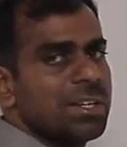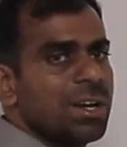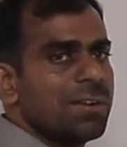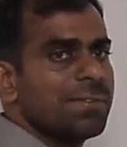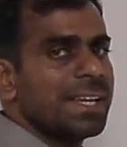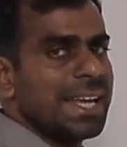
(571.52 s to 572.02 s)
You
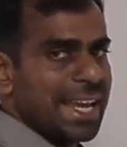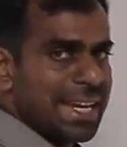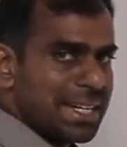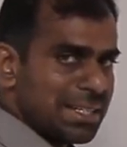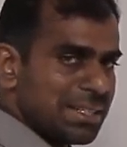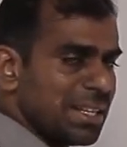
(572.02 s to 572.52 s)
have
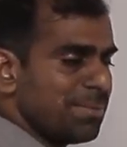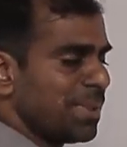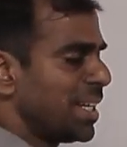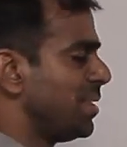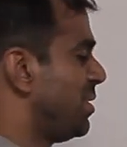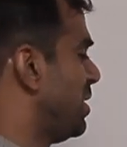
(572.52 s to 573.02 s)
gained some
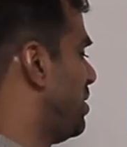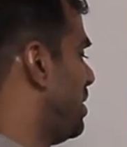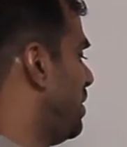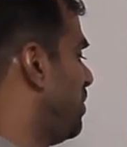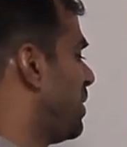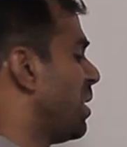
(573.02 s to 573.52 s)

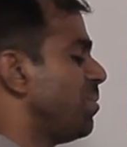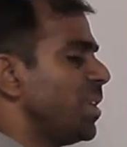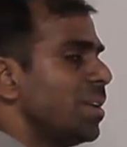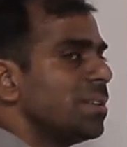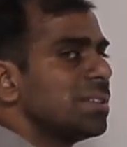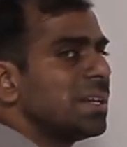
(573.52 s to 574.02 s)
concession from
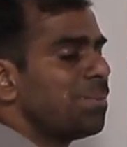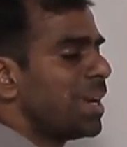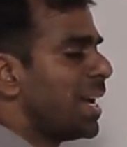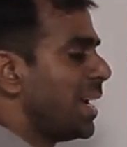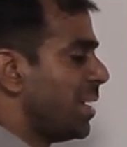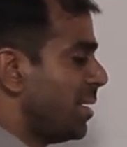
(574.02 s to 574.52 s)
your
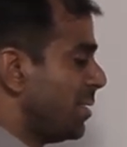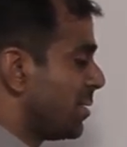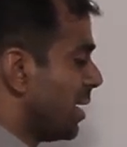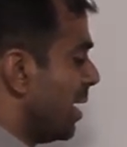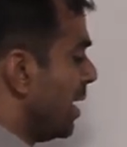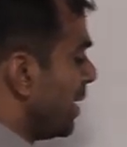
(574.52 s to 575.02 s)
suppliers.